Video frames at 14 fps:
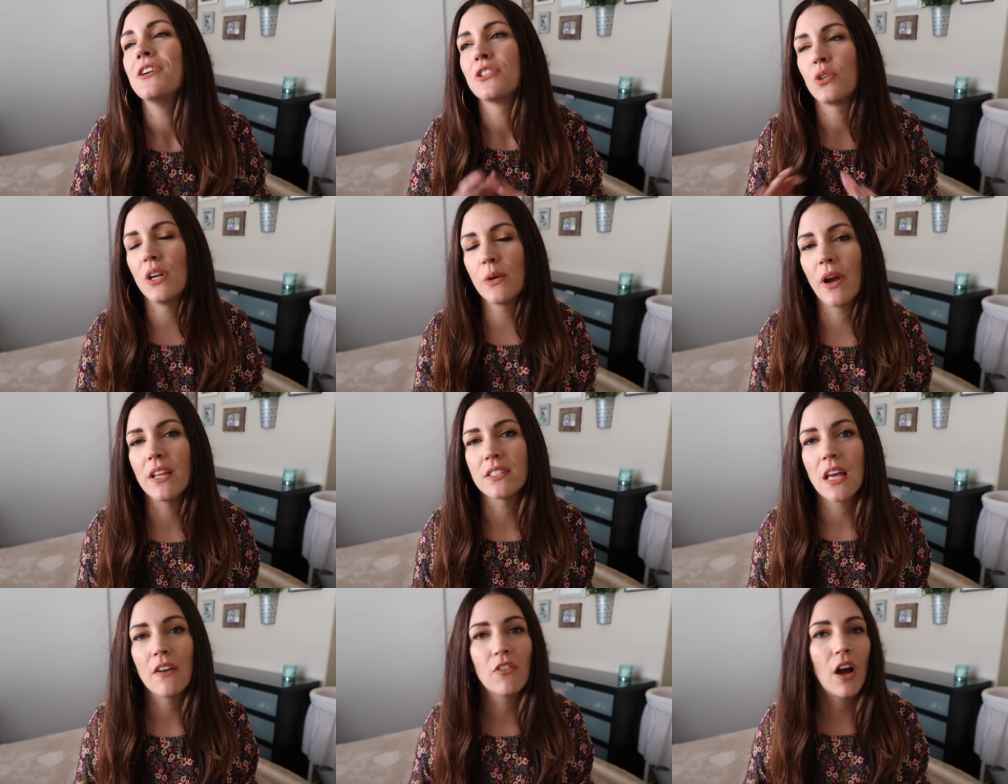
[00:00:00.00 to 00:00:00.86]
So
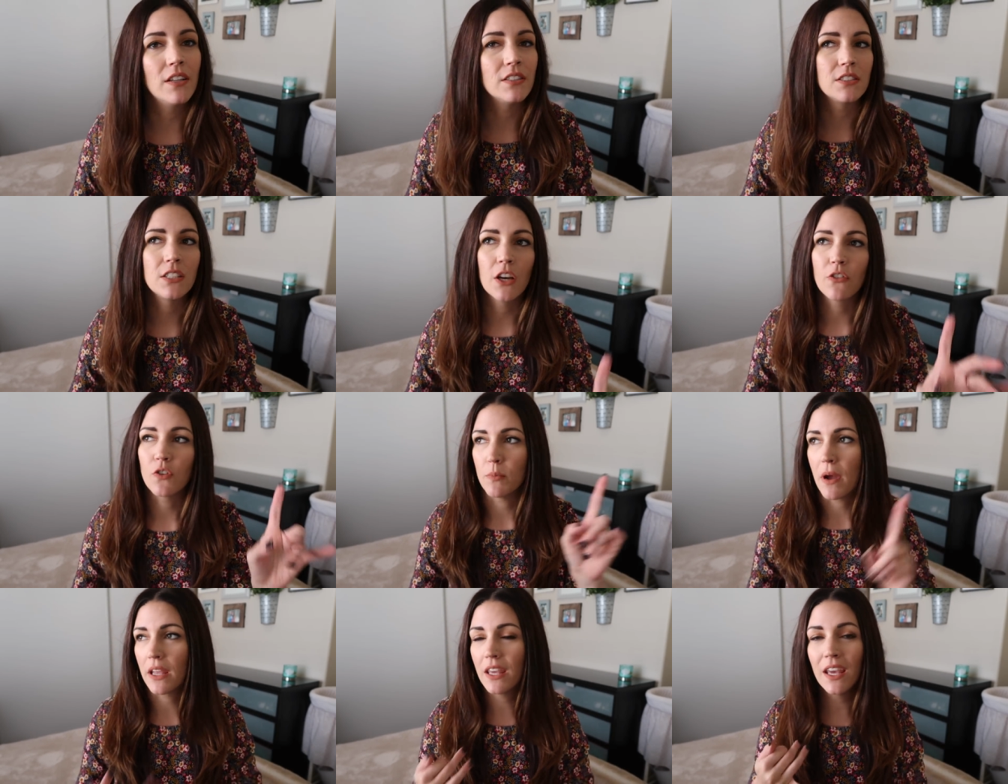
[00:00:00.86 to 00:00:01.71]
anyways, I've gotten stuff
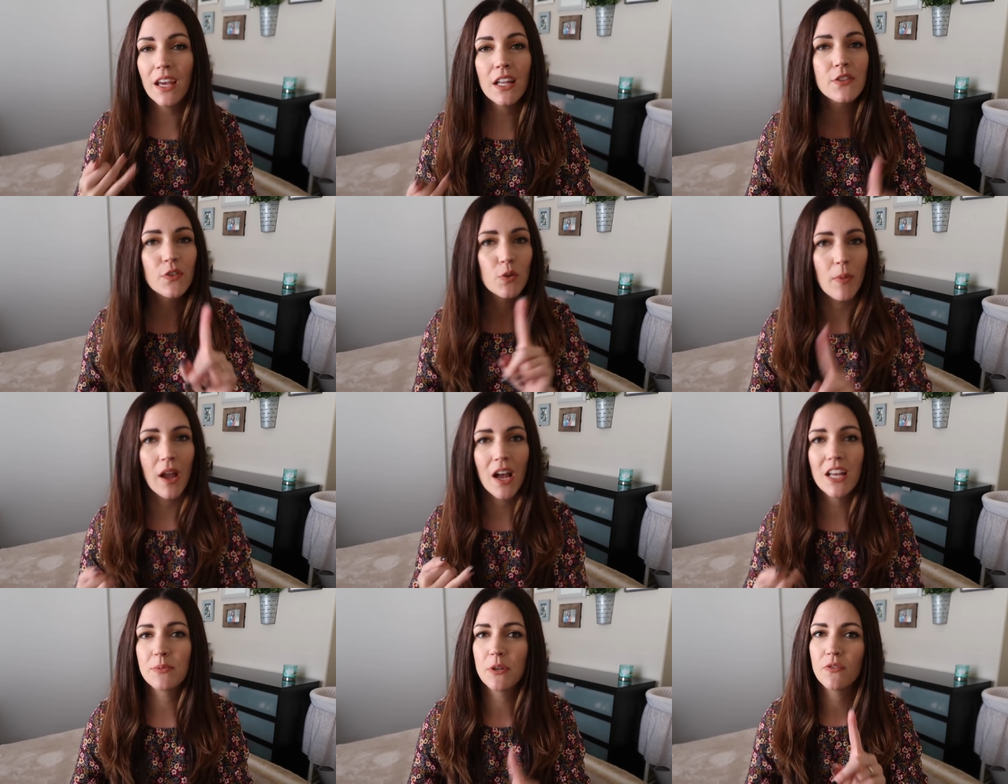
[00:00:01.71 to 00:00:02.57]
for my kids, for my
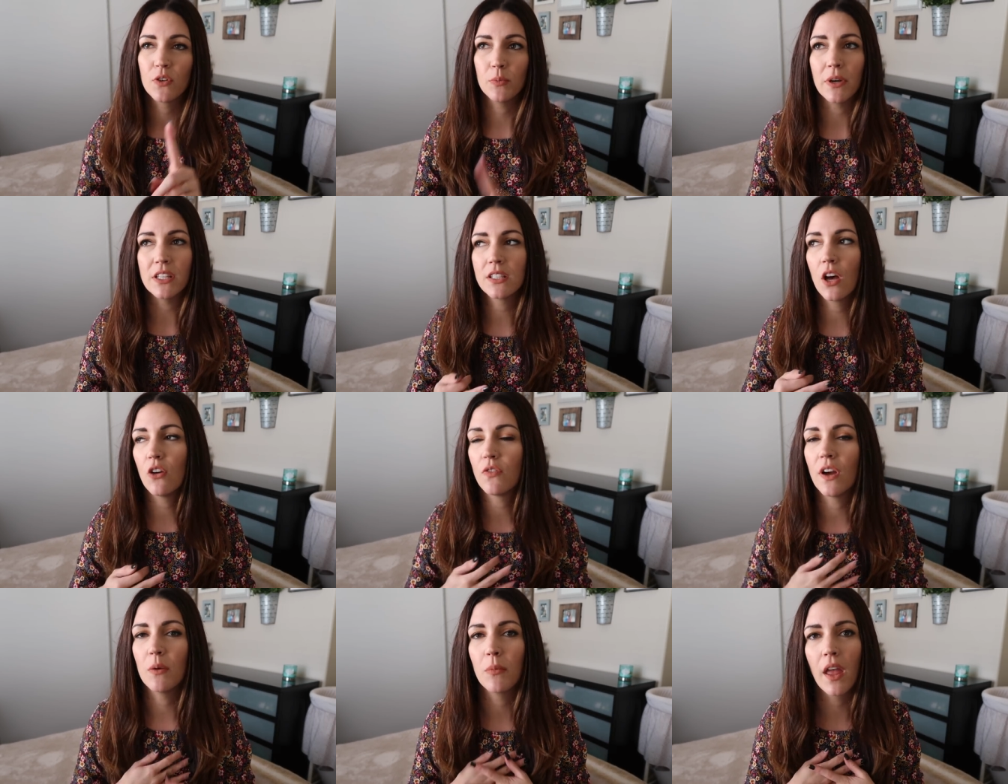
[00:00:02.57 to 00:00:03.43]
husband, for
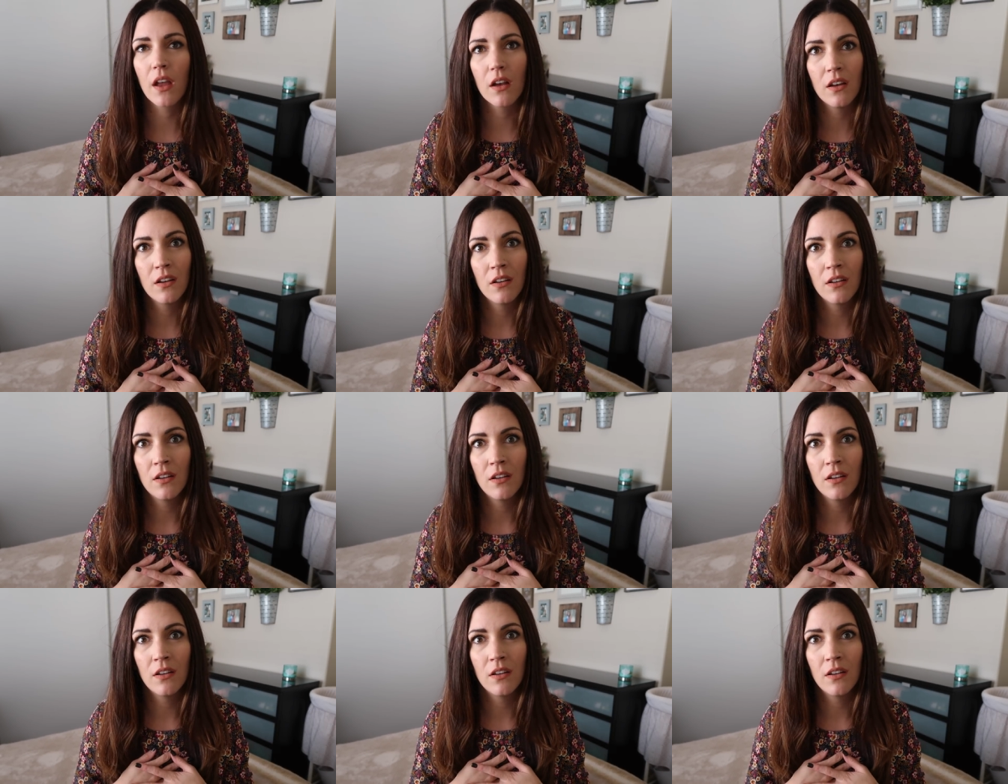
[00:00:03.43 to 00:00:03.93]
myself. I'm like,